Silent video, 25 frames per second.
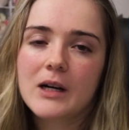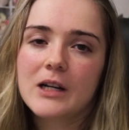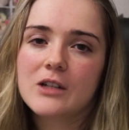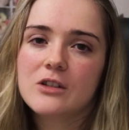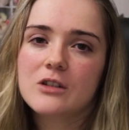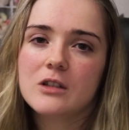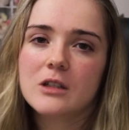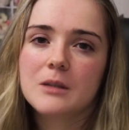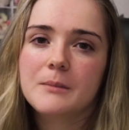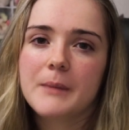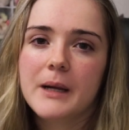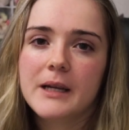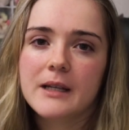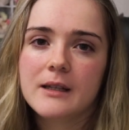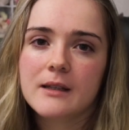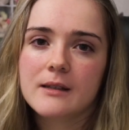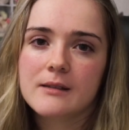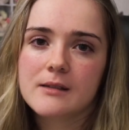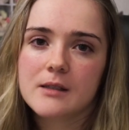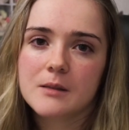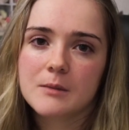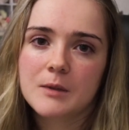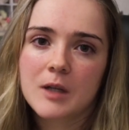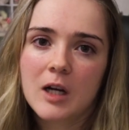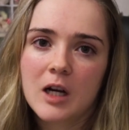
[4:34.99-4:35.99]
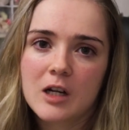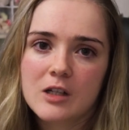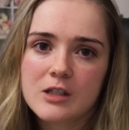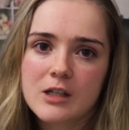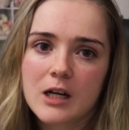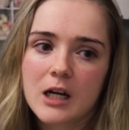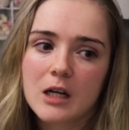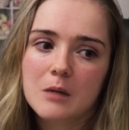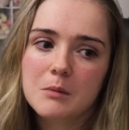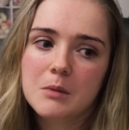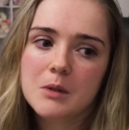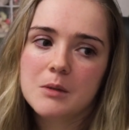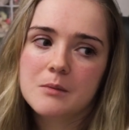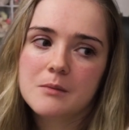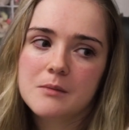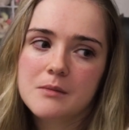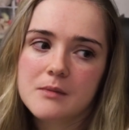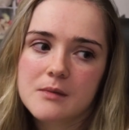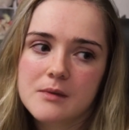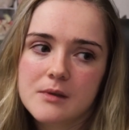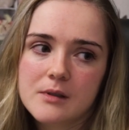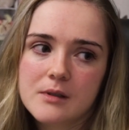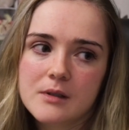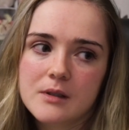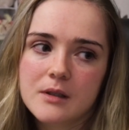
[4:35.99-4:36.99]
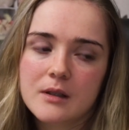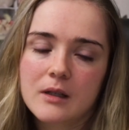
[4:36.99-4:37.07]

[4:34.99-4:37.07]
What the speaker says: actually making some large albums